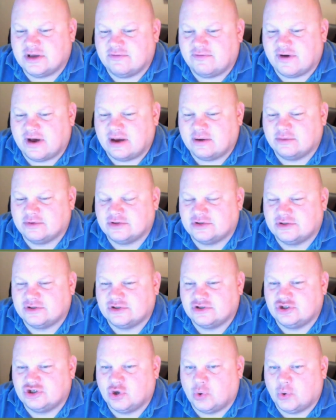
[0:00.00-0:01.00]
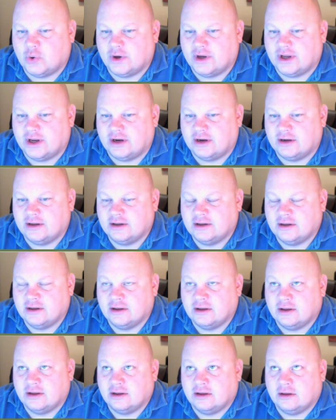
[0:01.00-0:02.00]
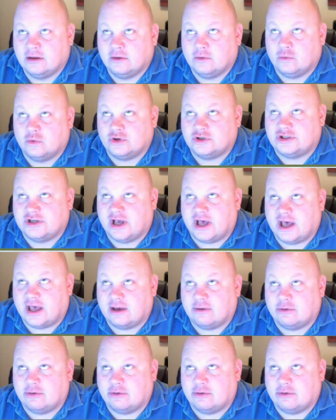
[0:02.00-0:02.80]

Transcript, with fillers: If I was to join WoodChat,